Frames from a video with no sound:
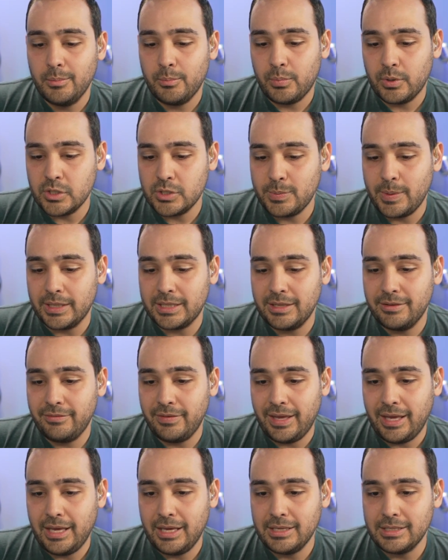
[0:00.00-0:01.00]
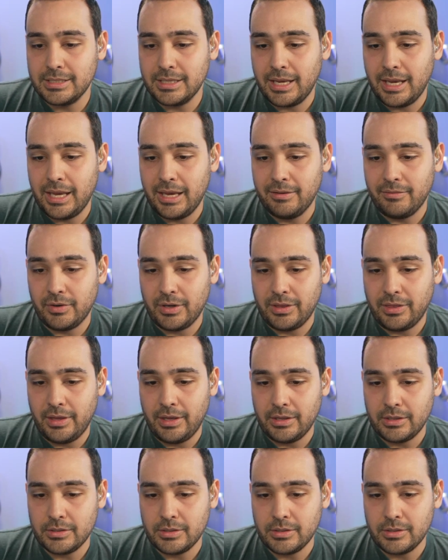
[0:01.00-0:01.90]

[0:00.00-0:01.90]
Perspective is everything.